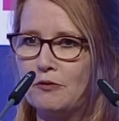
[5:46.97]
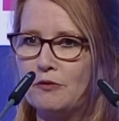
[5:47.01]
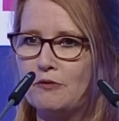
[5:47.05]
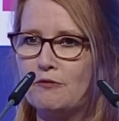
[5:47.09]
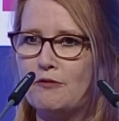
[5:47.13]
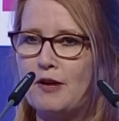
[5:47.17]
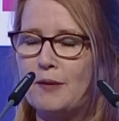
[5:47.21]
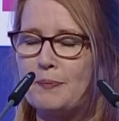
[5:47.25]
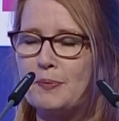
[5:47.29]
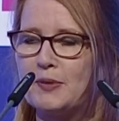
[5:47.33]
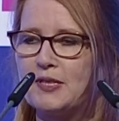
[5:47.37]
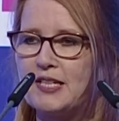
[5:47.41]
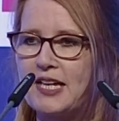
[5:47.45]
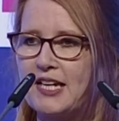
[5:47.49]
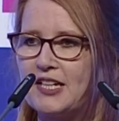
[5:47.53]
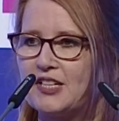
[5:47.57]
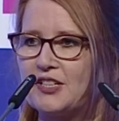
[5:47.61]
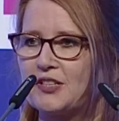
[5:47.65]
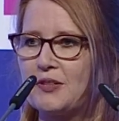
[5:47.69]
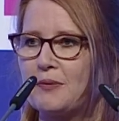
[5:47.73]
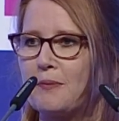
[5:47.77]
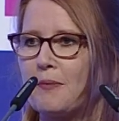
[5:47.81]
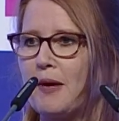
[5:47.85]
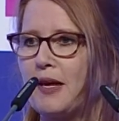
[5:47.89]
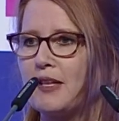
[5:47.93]

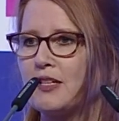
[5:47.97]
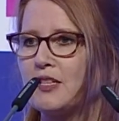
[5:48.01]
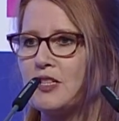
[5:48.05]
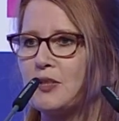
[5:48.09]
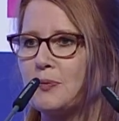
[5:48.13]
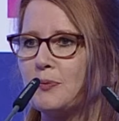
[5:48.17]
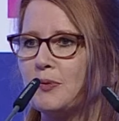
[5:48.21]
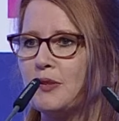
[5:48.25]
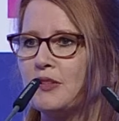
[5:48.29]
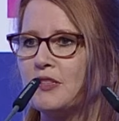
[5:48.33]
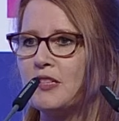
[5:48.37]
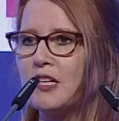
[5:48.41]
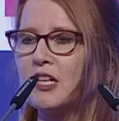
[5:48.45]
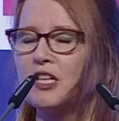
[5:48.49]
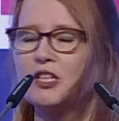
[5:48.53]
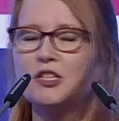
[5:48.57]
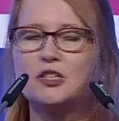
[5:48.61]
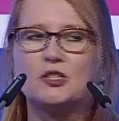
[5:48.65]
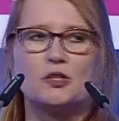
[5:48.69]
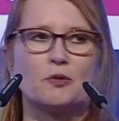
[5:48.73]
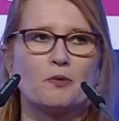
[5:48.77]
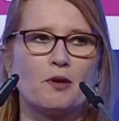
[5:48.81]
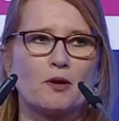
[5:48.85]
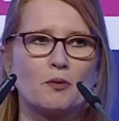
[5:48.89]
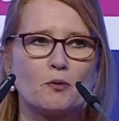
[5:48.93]
Reputation management,
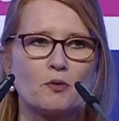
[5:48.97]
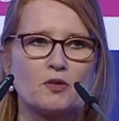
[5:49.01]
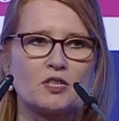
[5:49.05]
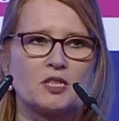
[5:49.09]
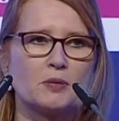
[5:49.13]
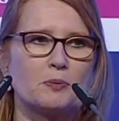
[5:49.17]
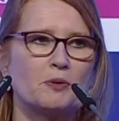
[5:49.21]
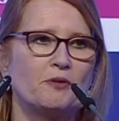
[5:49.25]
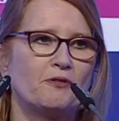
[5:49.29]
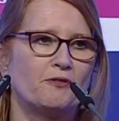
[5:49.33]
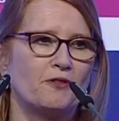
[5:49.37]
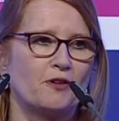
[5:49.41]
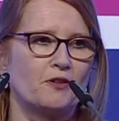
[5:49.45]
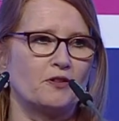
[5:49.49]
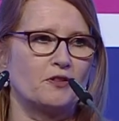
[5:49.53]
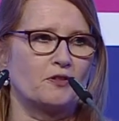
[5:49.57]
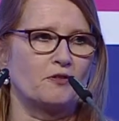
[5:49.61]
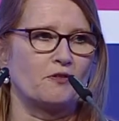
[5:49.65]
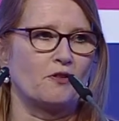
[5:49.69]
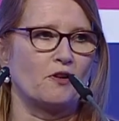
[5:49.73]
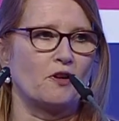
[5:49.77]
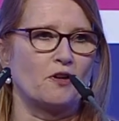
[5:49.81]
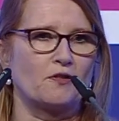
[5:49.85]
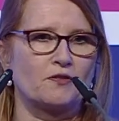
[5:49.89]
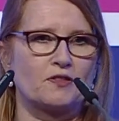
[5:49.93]
do I want to be
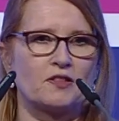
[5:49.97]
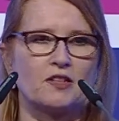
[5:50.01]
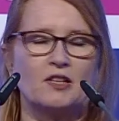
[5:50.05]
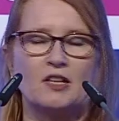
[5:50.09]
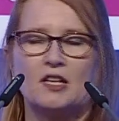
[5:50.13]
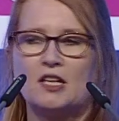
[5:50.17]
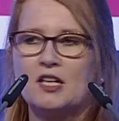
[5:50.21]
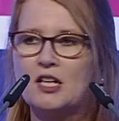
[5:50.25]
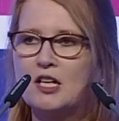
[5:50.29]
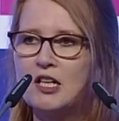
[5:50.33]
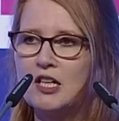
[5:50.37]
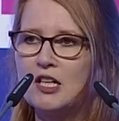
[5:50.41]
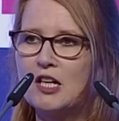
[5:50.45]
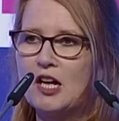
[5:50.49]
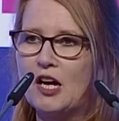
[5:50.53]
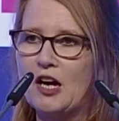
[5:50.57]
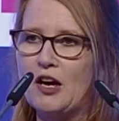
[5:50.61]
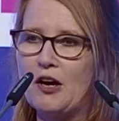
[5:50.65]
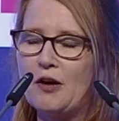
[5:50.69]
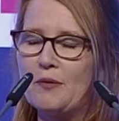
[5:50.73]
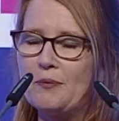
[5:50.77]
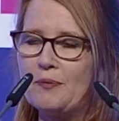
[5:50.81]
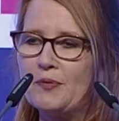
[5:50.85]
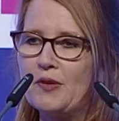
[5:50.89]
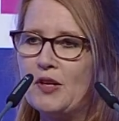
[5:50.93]
photographed
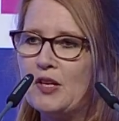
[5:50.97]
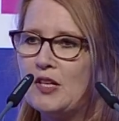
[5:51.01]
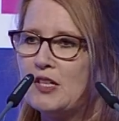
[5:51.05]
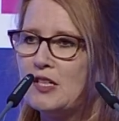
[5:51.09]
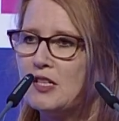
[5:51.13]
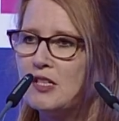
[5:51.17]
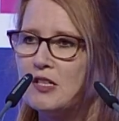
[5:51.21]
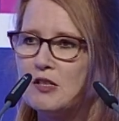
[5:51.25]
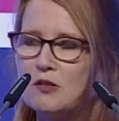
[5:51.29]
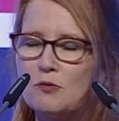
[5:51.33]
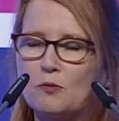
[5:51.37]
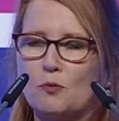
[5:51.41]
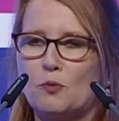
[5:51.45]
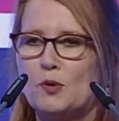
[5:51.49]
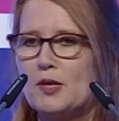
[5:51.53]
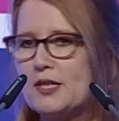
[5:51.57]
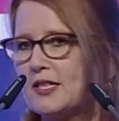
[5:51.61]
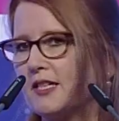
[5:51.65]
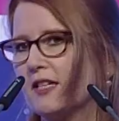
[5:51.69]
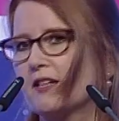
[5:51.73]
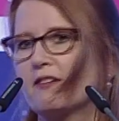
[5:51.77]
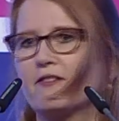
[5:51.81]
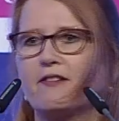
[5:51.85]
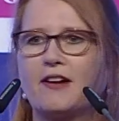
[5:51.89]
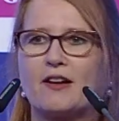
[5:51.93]

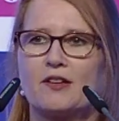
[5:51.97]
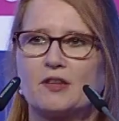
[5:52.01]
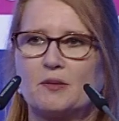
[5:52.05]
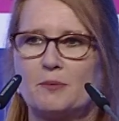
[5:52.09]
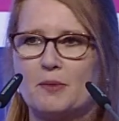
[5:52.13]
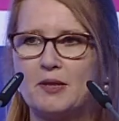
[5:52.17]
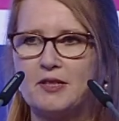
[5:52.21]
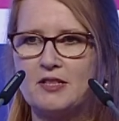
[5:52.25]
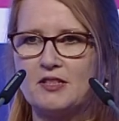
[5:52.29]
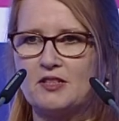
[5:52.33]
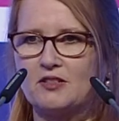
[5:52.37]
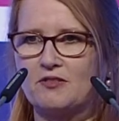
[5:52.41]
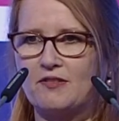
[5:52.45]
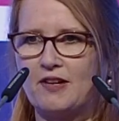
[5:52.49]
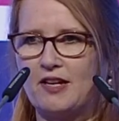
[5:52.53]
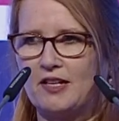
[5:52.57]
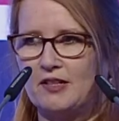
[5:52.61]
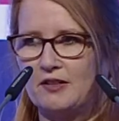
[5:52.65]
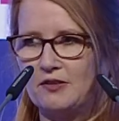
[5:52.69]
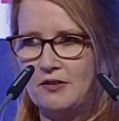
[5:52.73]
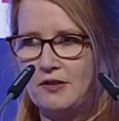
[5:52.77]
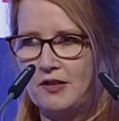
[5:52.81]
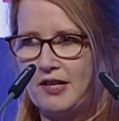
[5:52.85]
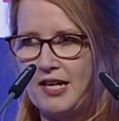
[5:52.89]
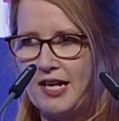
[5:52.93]
whizzing around the
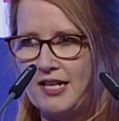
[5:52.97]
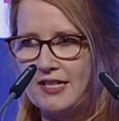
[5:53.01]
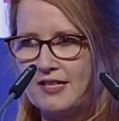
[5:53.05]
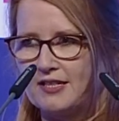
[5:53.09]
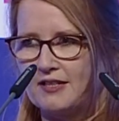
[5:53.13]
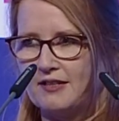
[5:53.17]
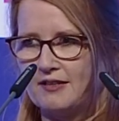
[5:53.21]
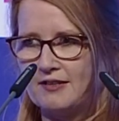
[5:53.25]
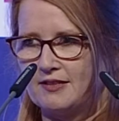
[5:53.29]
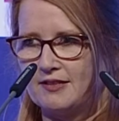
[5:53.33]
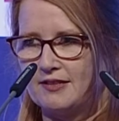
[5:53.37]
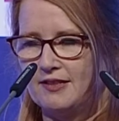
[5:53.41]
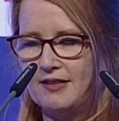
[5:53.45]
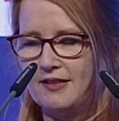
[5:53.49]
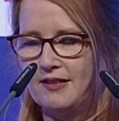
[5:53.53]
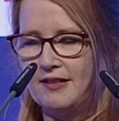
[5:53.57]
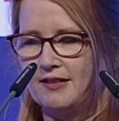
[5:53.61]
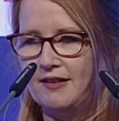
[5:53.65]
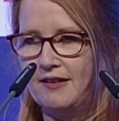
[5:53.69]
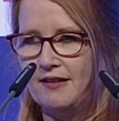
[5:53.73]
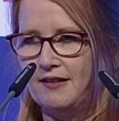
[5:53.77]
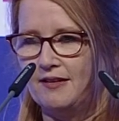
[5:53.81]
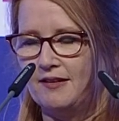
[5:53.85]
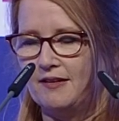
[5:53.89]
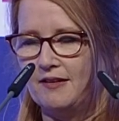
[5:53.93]
Mediterranean on a
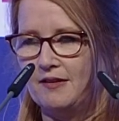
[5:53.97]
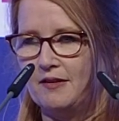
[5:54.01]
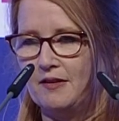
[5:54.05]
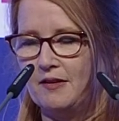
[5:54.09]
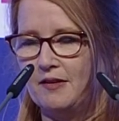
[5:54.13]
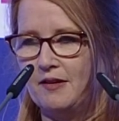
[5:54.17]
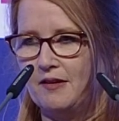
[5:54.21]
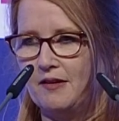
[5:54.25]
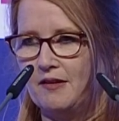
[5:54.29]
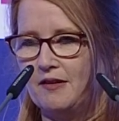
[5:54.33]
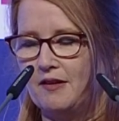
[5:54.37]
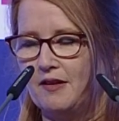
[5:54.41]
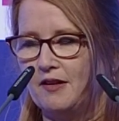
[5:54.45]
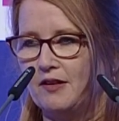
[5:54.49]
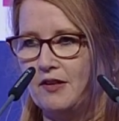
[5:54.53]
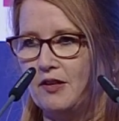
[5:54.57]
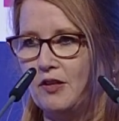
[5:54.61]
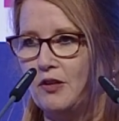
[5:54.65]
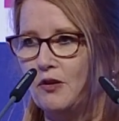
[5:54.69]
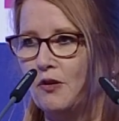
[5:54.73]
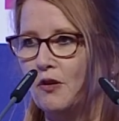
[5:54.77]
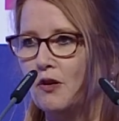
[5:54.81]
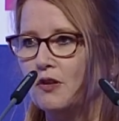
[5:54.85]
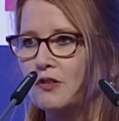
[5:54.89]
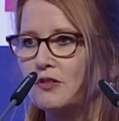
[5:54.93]
gas-guzzling a
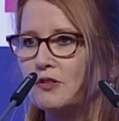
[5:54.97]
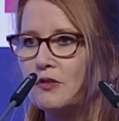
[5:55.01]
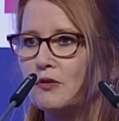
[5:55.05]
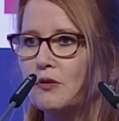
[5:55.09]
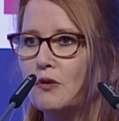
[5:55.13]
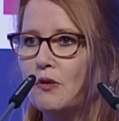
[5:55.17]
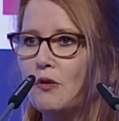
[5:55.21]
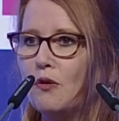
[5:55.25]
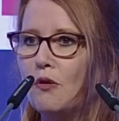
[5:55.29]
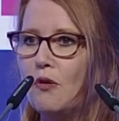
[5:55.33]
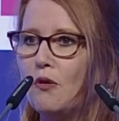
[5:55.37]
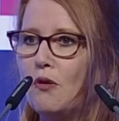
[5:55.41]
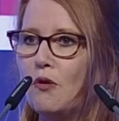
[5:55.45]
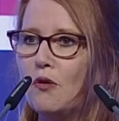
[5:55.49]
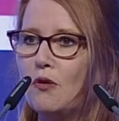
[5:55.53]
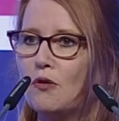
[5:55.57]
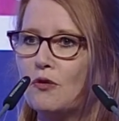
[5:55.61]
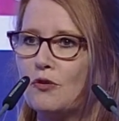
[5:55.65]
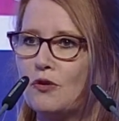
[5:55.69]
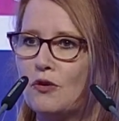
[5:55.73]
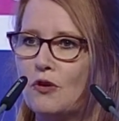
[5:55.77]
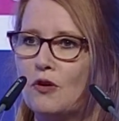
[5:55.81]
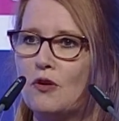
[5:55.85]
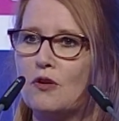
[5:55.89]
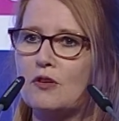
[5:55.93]
yacht or
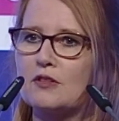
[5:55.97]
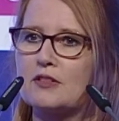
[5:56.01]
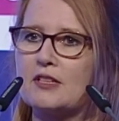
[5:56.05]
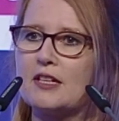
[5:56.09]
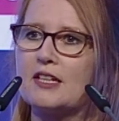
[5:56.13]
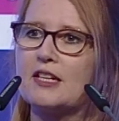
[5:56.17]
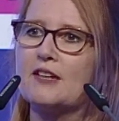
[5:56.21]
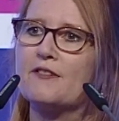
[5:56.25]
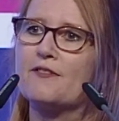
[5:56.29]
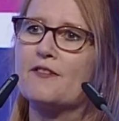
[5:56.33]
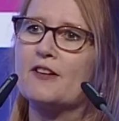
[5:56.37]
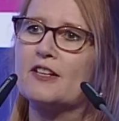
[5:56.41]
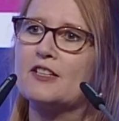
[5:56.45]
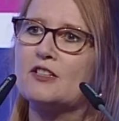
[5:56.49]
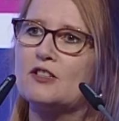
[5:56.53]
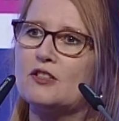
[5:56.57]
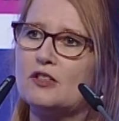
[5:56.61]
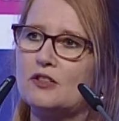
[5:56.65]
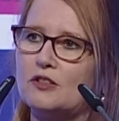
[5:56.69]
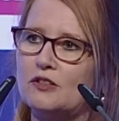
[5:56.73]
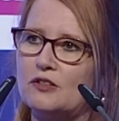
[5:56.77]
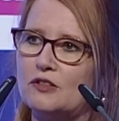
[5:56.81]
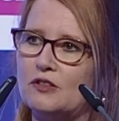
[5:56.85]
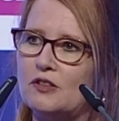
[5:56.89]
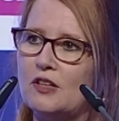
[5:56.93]
not? And if I
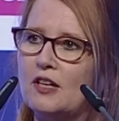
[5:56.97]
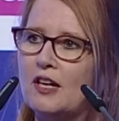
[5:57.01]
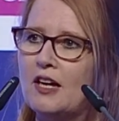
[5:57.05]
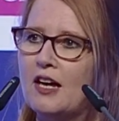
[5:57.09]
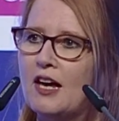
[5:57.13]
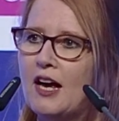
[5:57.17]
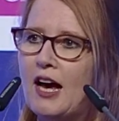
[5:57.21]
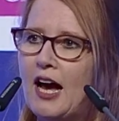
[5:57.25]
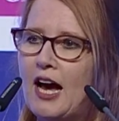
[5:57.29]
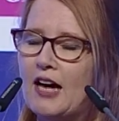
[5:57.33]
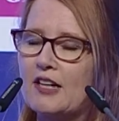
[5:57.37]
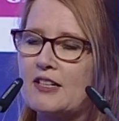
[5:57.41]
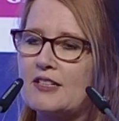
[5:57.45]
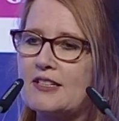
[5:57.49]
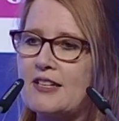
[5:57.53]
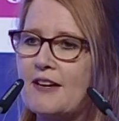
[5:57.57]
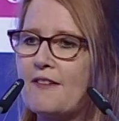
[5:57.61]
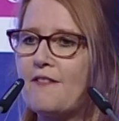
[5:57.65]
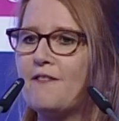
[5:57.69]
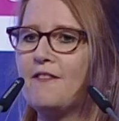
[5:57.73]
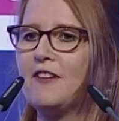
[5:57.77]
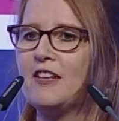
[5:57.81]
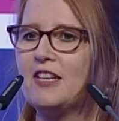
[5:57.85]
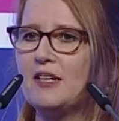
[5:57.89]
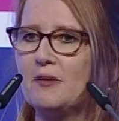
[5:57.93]
do, how does that
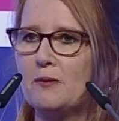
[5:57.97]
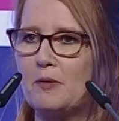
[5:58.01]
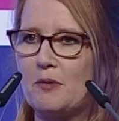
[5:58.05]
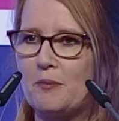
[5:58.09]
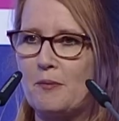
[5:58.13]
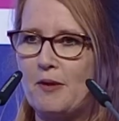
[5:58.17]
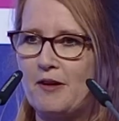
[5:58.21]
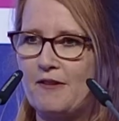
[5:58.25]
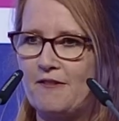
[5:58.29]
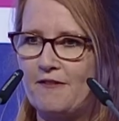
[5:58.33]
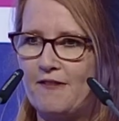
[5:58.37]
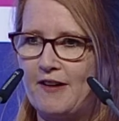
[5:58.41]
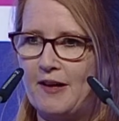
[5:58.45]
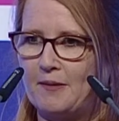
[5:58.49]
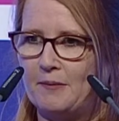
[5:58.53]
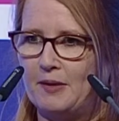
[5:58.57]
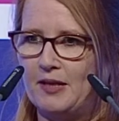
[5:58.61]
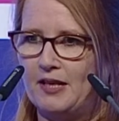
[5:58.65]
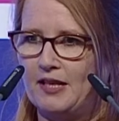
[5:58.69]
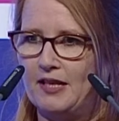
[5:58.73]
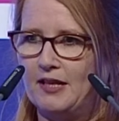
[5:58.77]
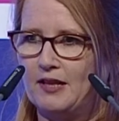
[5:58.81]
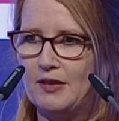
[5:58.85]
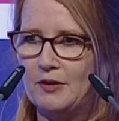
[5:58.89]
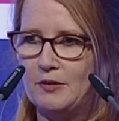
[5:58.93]
fit in with my family
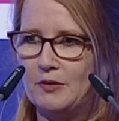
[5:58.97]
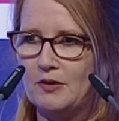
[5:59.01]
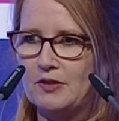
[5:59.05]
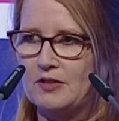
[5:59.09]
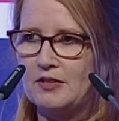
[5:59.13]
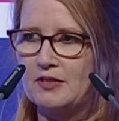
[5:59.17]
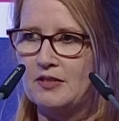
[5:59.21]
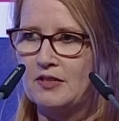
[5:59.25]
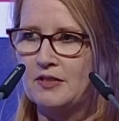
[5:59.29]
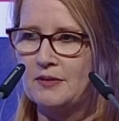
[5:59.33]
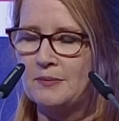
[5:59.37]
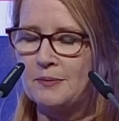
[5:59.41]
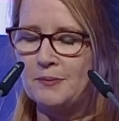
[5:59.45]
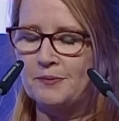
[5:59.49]
ethos?